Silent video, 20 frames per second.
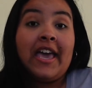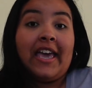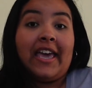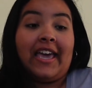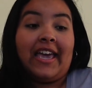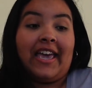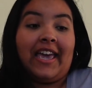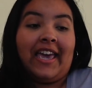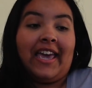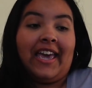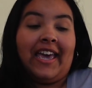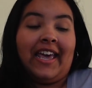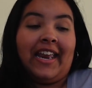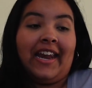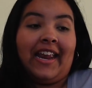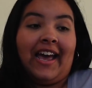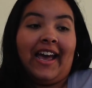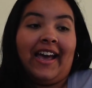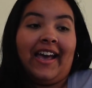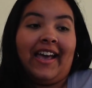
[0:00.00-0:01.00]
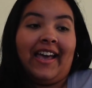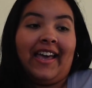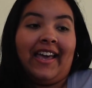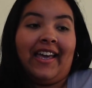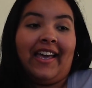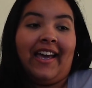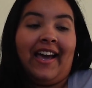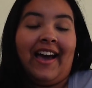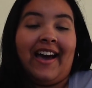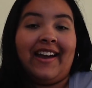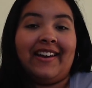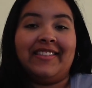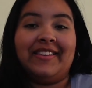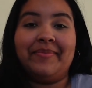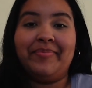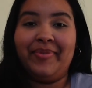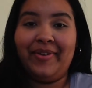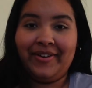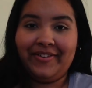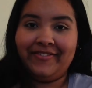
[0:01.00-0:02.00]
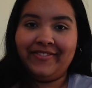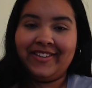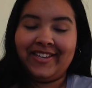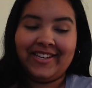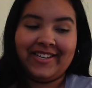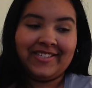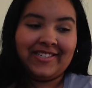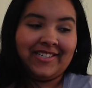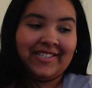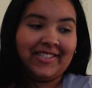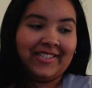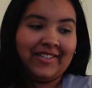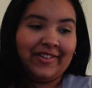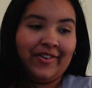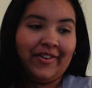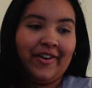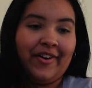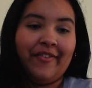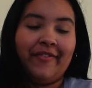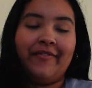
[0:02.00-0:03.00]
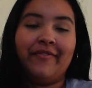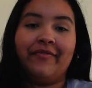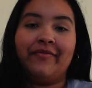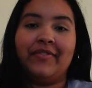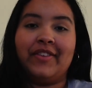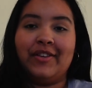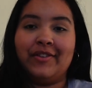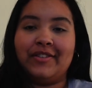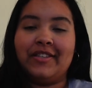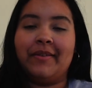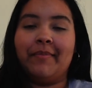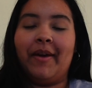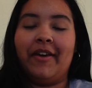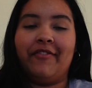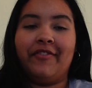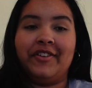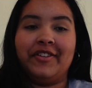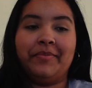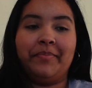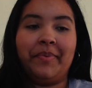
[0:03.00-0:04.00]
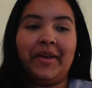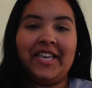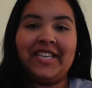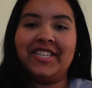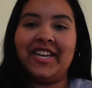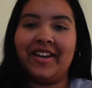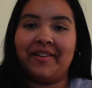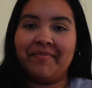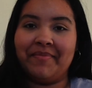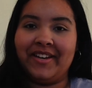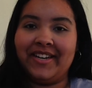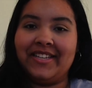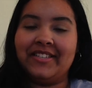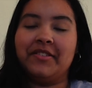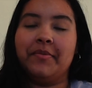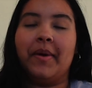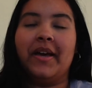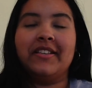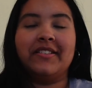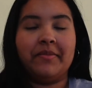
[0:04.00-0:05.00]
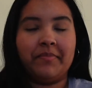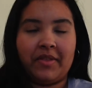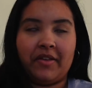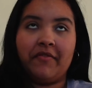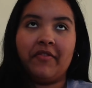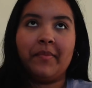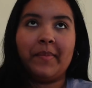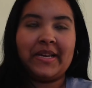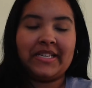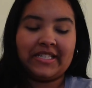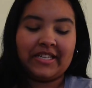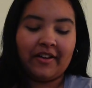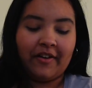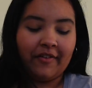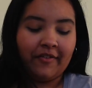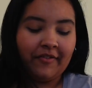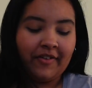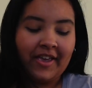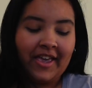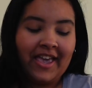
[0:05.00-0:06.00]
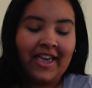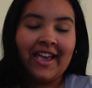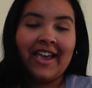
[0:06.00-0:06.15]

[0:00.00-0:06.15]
and I had the privilege of using my first paycheck money to buy something for myself,